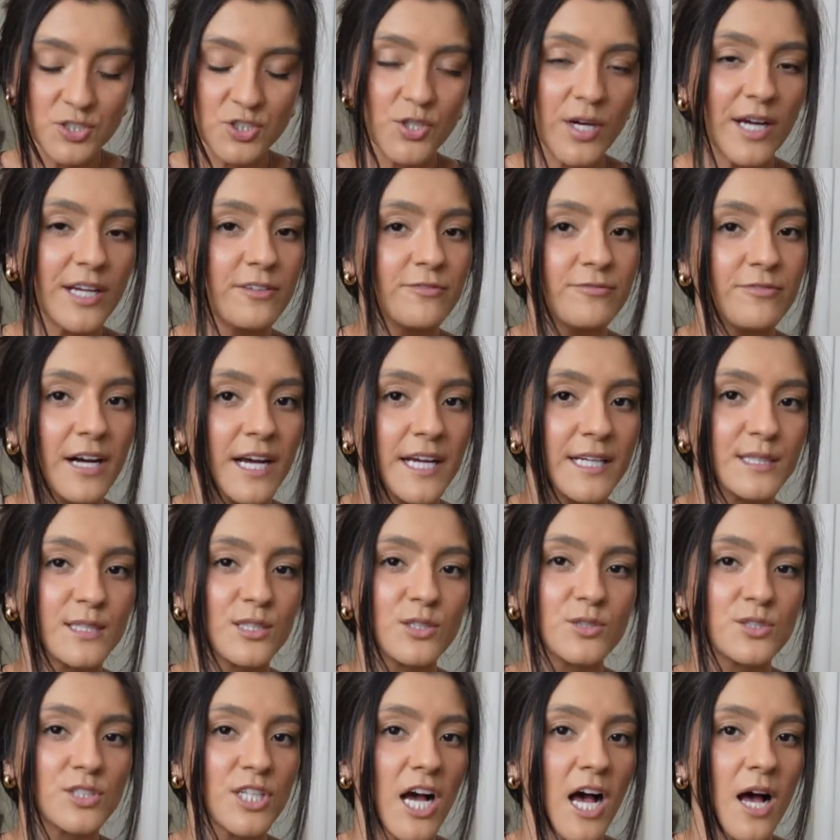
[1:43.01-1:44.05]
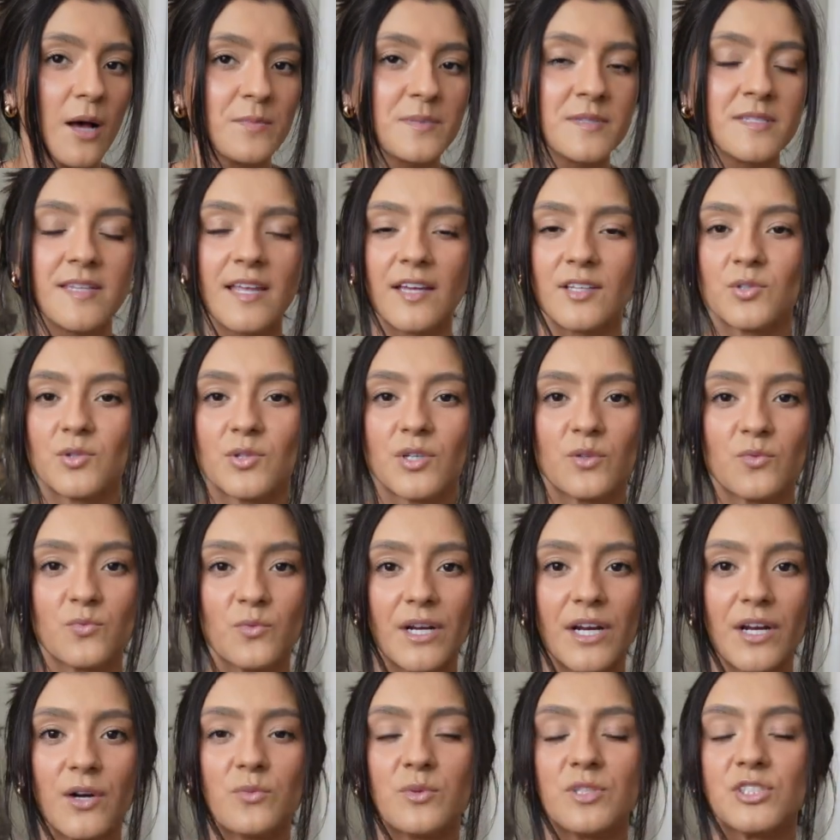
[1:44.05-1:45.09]
try to find little tops that you can
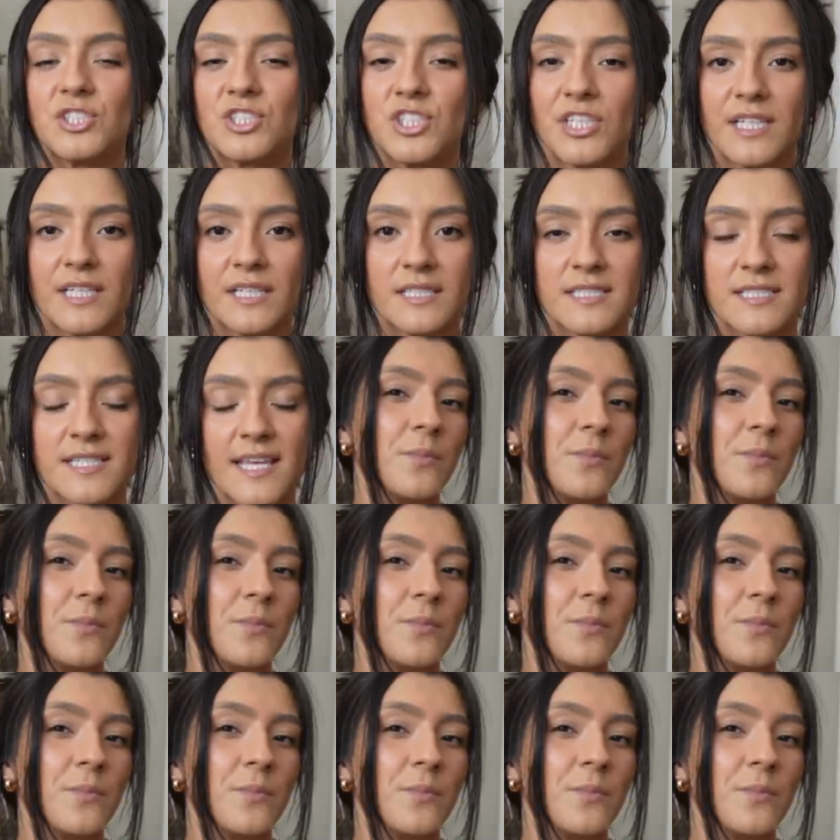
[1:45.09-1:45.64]
wear with jeans.